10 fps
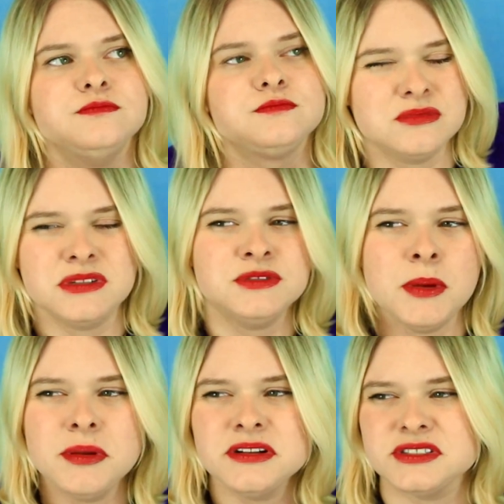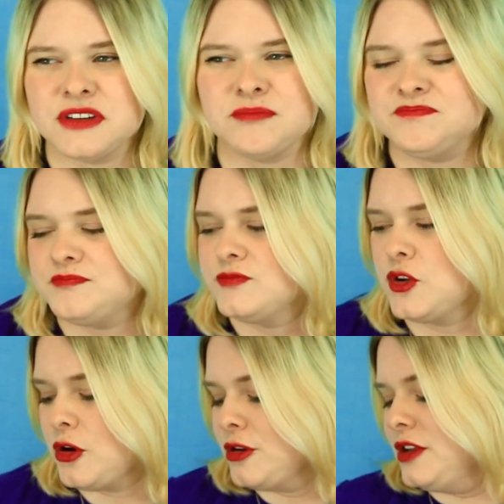He's maybe in his like
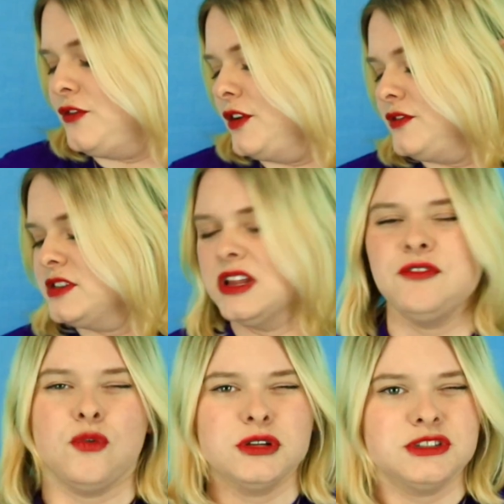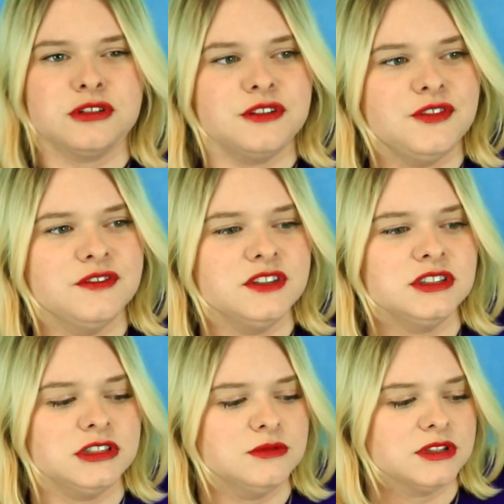early 50s, late 40s, early 50s, and he
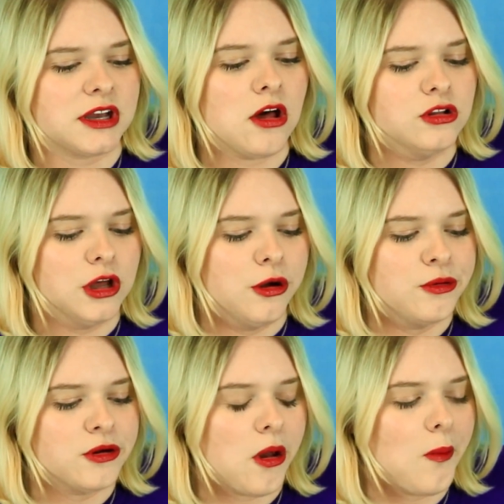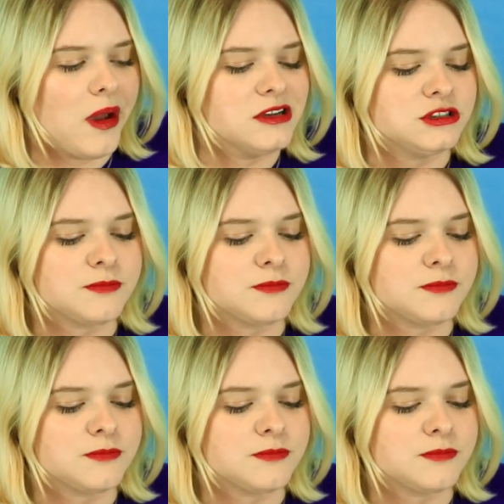was like alone always.